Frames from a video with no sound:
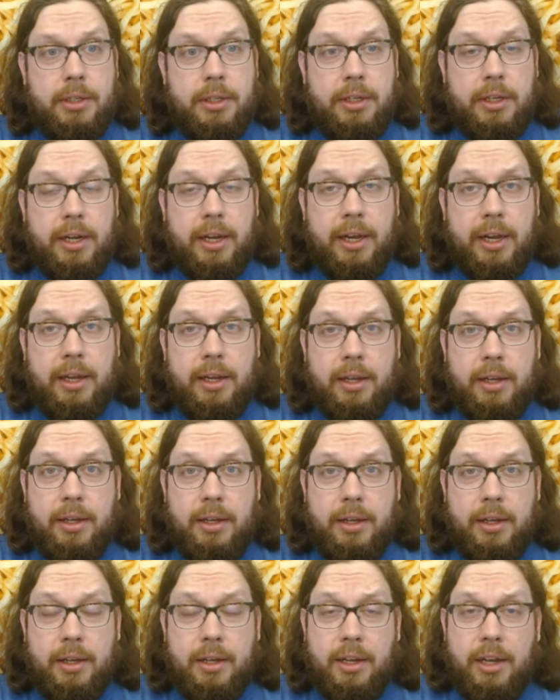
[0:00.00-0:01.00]
Today,
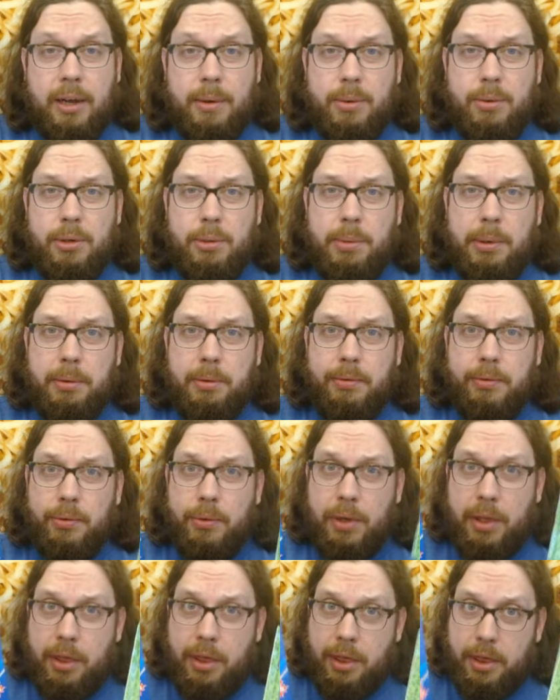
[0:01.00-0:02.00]
I'm going to be
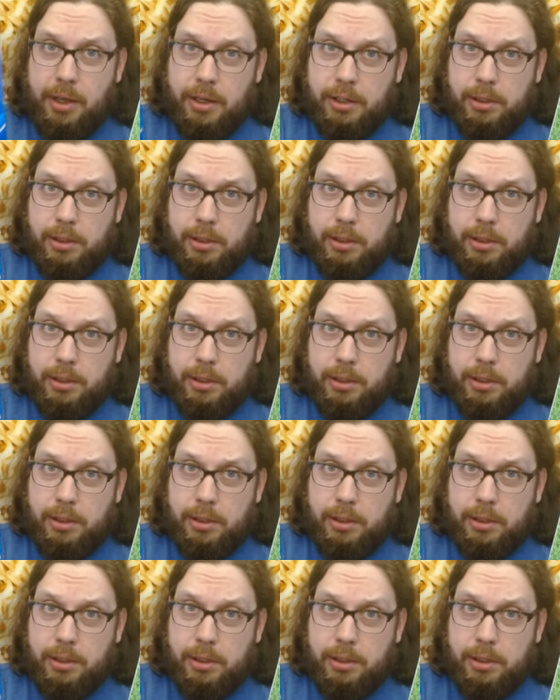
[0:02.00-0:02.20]
reviewing